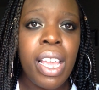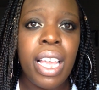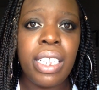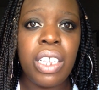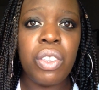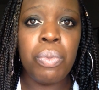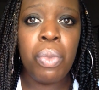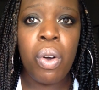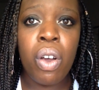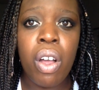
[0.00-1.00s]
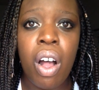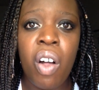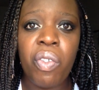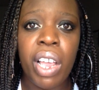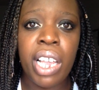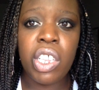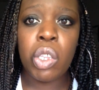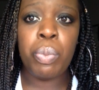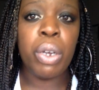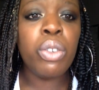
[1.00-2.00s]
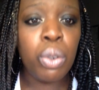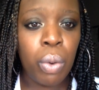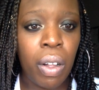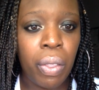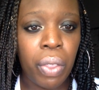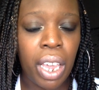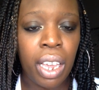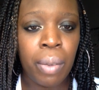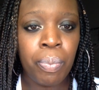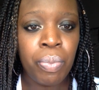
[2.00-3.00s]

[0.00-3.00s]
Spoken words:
It is more of a spiritual thing.